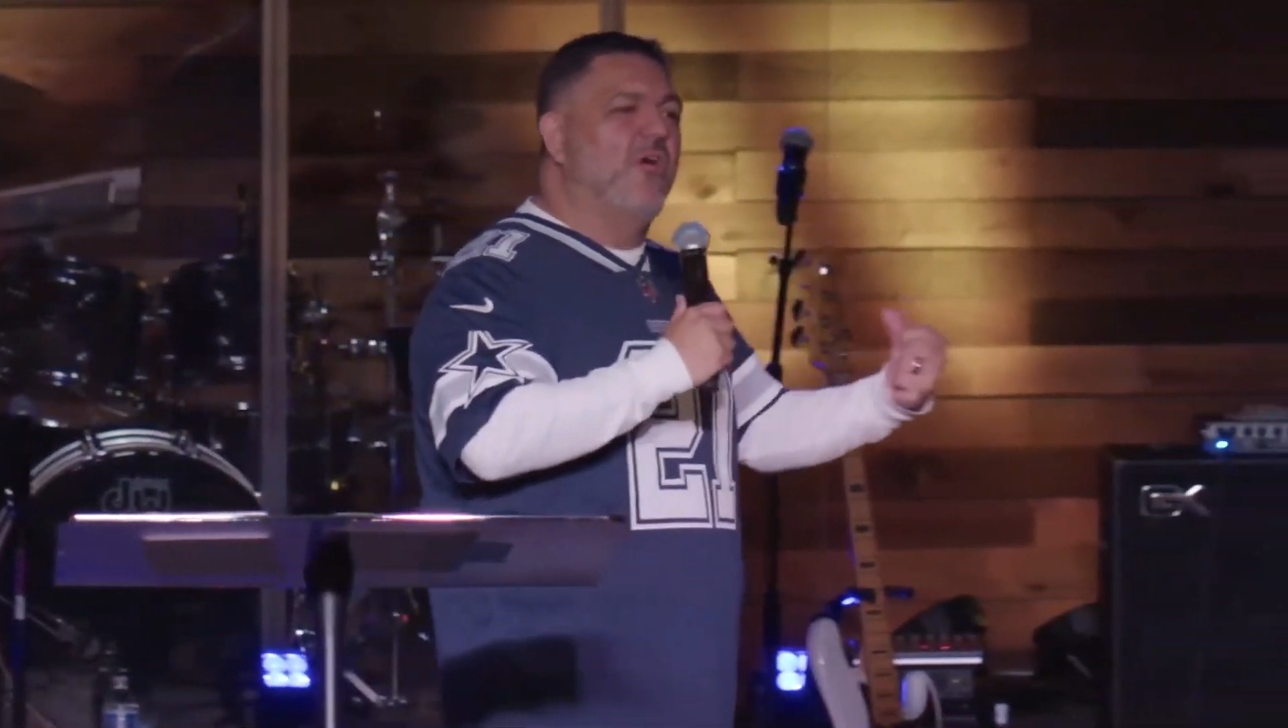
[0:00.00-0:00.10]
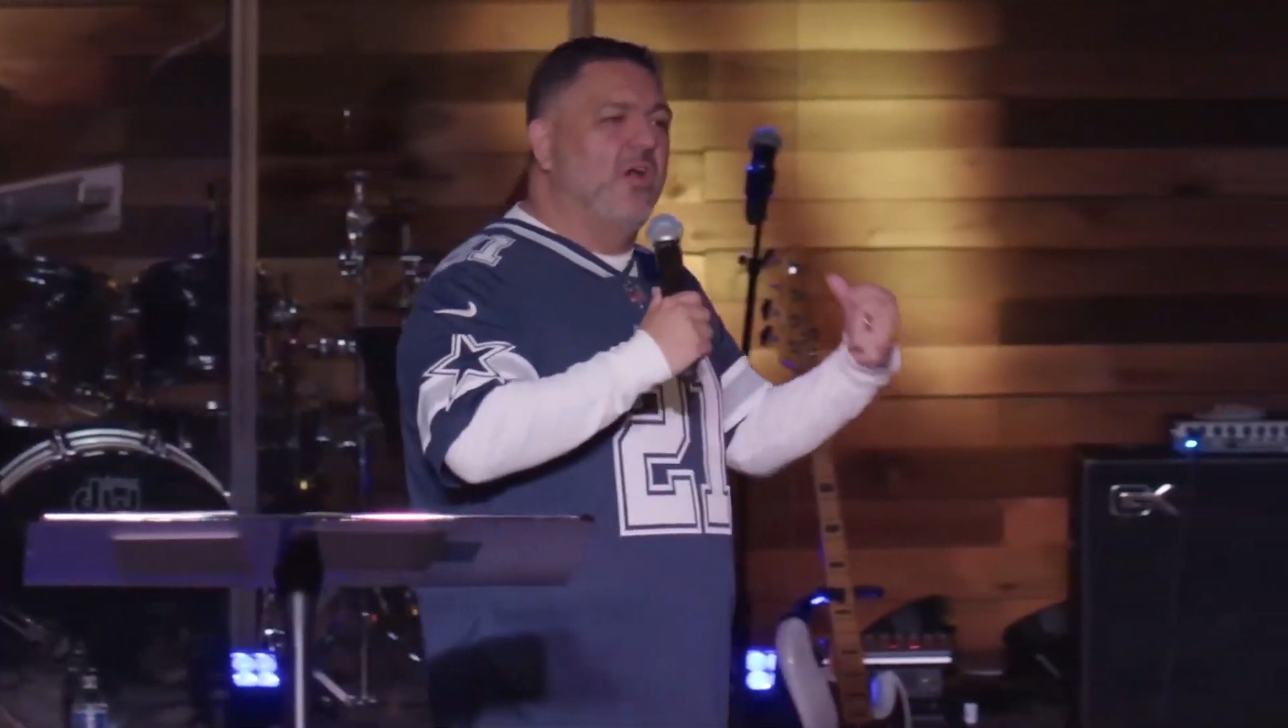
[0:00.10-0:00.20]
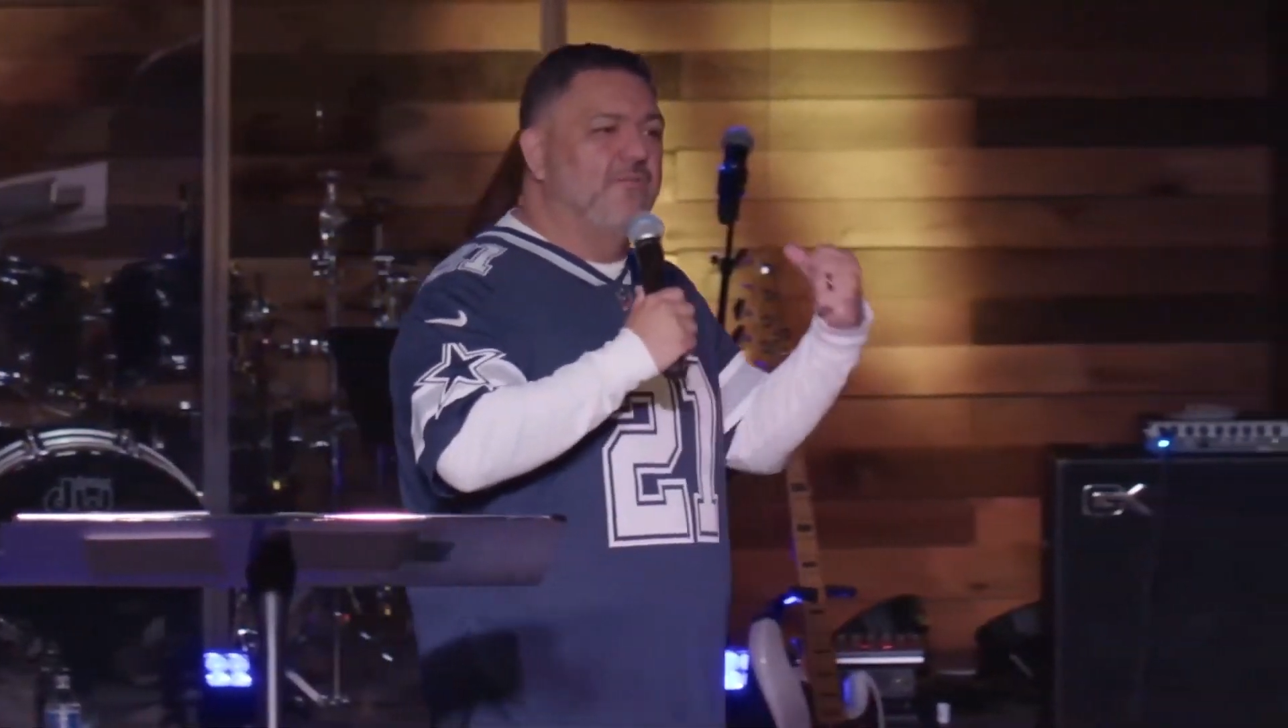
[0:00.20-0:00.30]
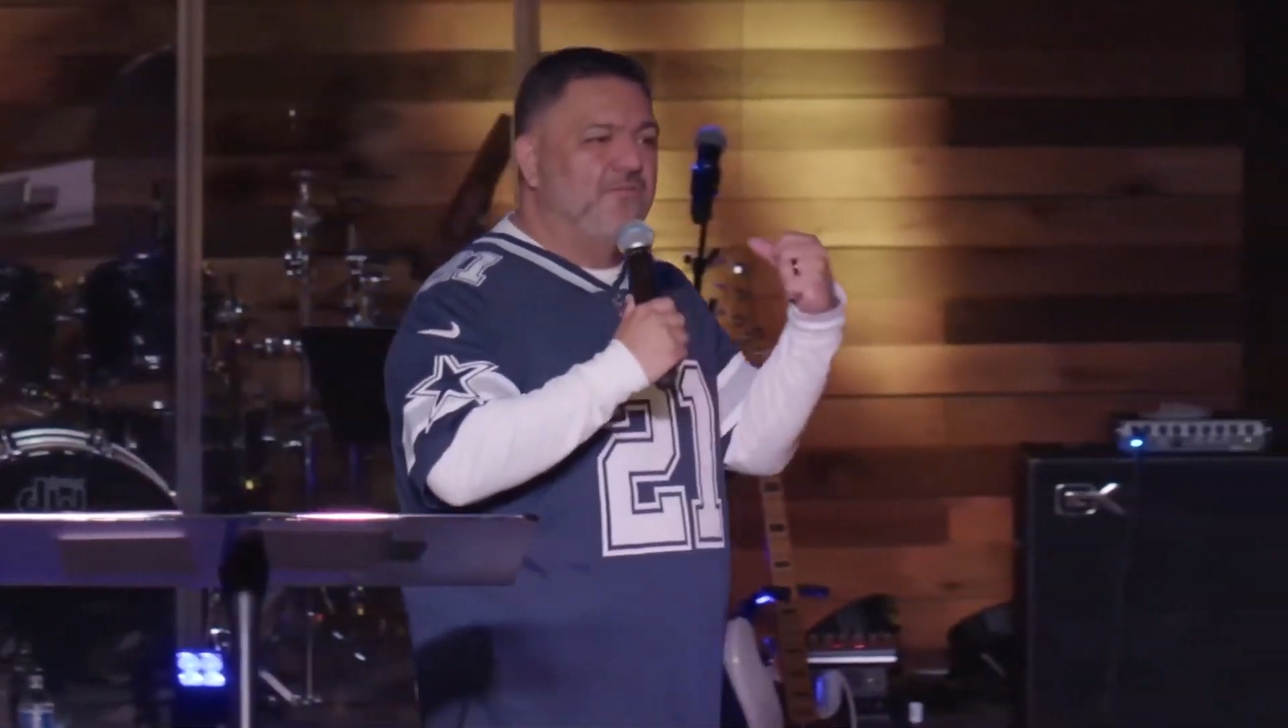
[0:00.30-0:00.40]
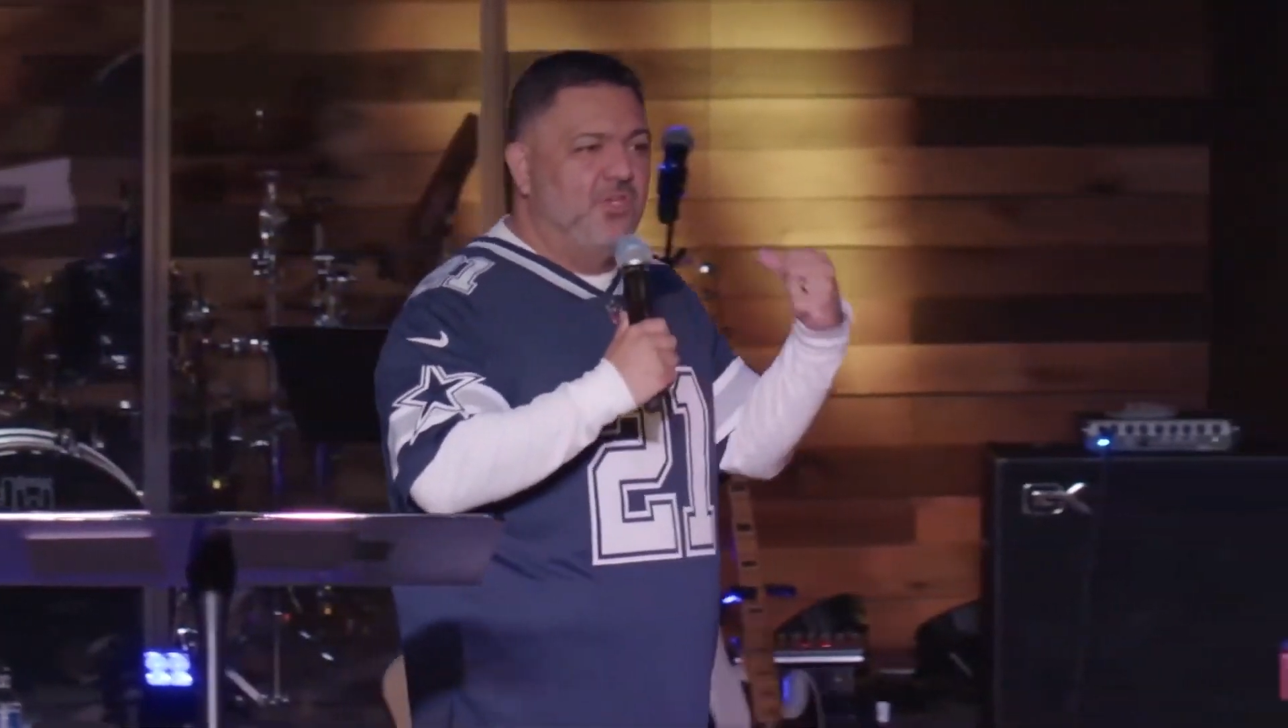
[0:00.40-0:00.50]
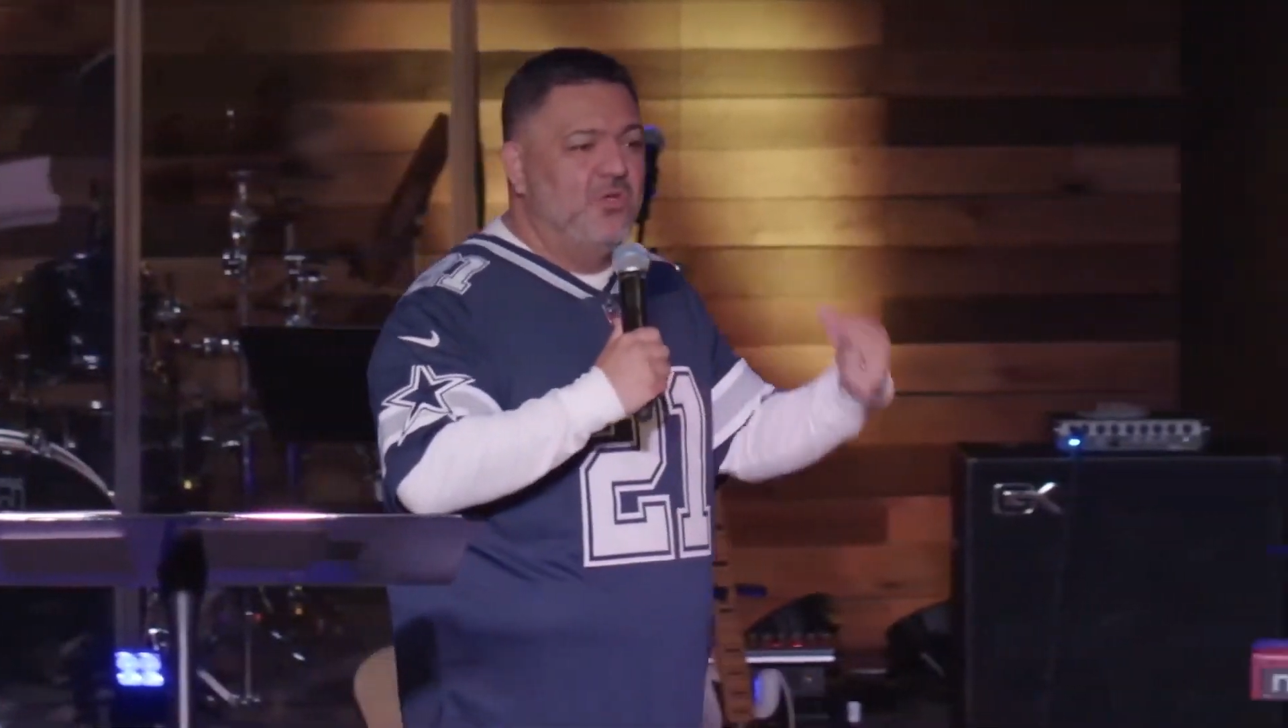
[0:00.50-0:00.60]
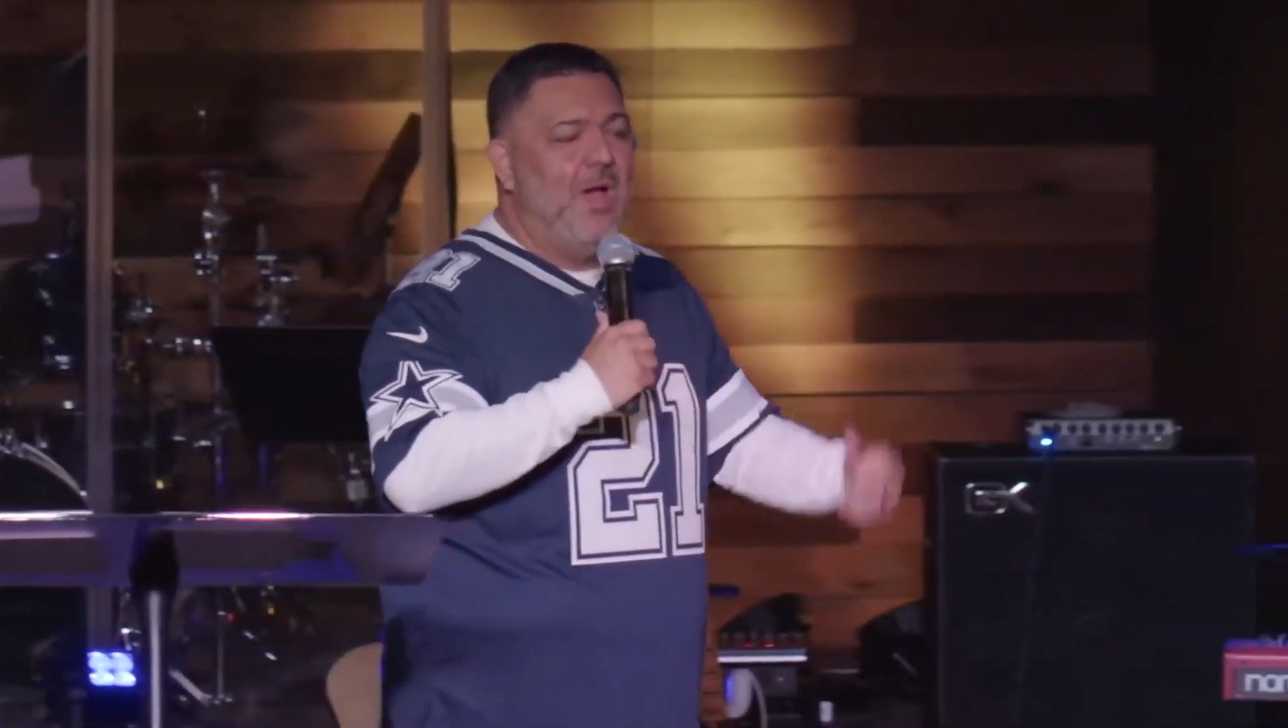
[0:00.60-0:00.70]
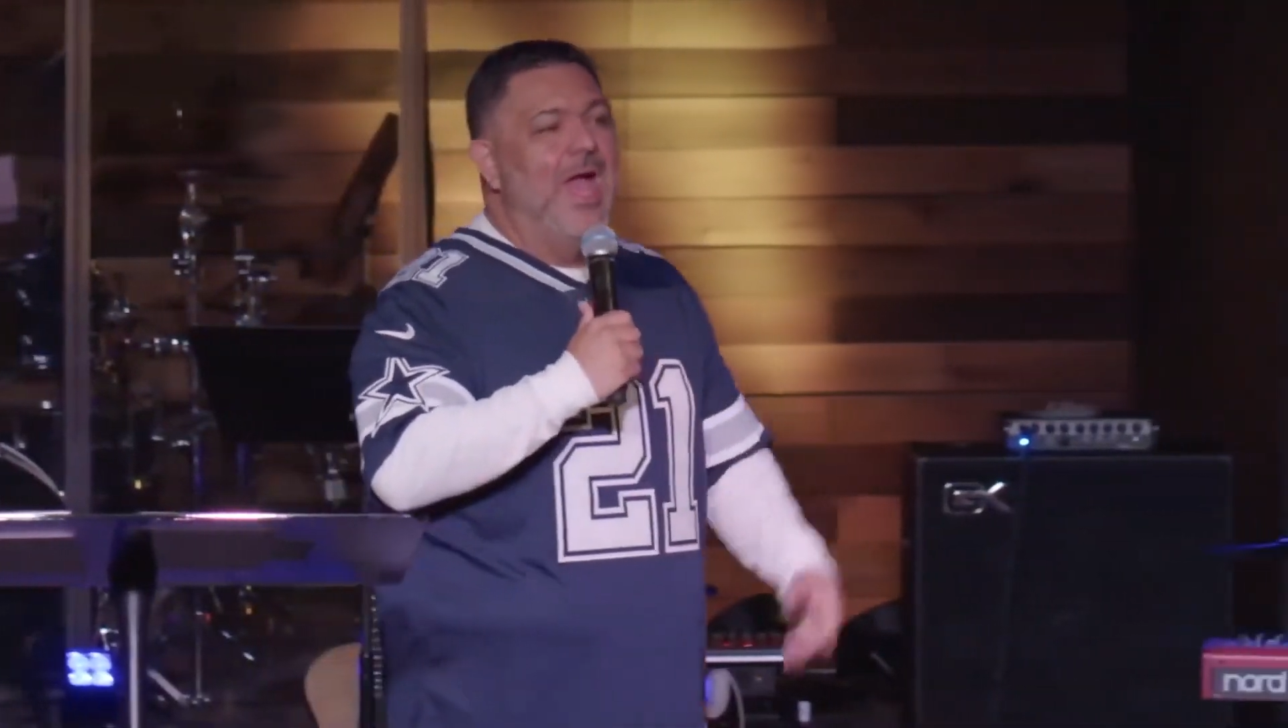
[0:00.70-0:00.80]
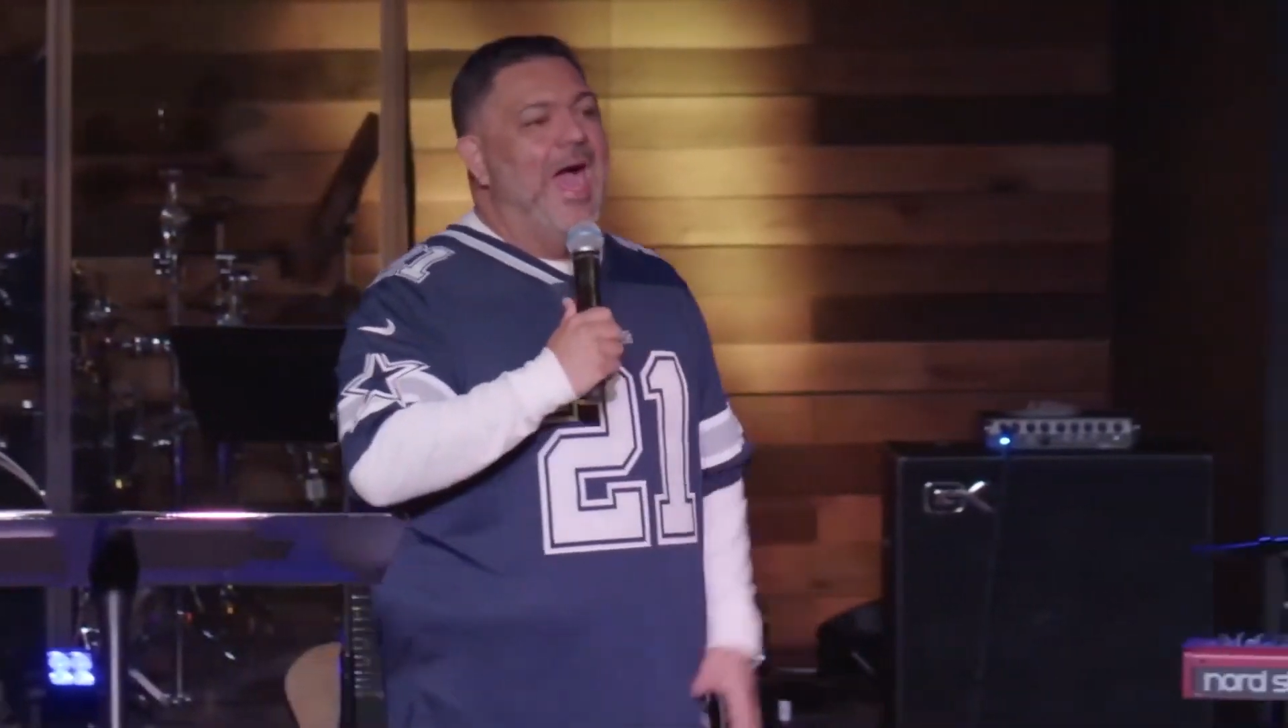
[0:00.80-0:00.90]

of you?